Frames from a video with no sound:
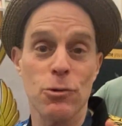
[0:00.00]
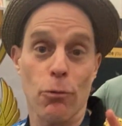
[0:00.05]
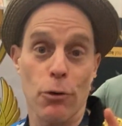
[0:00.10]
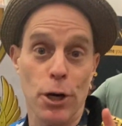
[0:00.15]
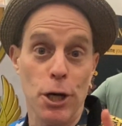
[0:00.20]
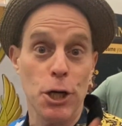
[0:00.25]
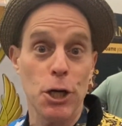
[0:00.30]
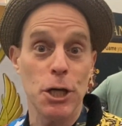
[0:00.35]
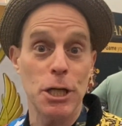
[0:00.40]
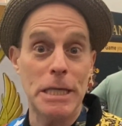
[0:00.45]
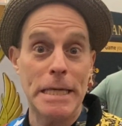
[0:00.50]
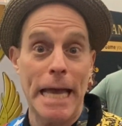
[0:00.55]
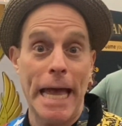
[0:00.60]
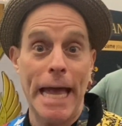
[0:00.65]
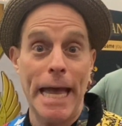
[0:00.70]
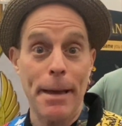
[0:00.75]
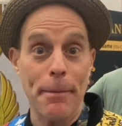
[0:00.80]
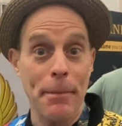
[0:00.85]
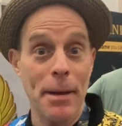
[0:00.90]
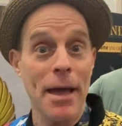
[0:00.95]
were a good
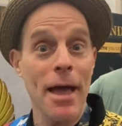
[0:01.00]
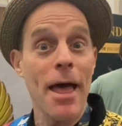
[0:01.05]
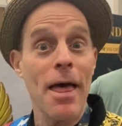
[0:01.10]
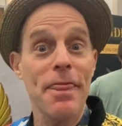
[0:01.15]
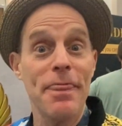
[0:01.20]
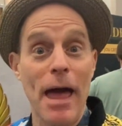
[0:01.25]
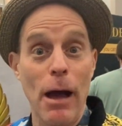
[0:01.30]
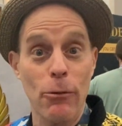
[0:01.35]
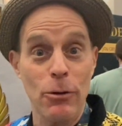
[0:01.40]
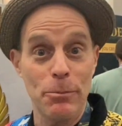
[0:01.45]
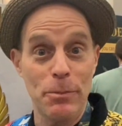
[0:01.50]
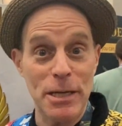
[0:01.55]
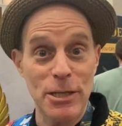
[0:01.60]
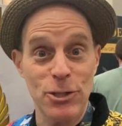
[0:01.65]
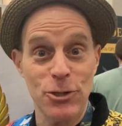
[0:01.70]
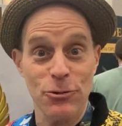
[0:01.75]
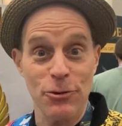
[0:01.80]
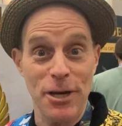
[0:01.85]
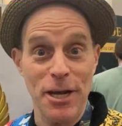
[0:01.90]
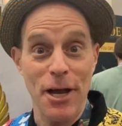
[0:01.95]
game? That would be
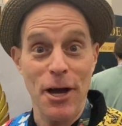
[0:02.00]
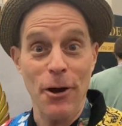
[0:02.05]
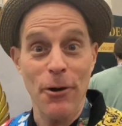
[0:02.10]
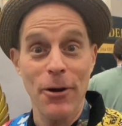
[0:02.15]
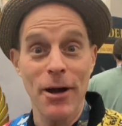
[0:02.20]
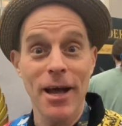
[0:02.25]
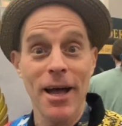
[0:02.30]
Trio.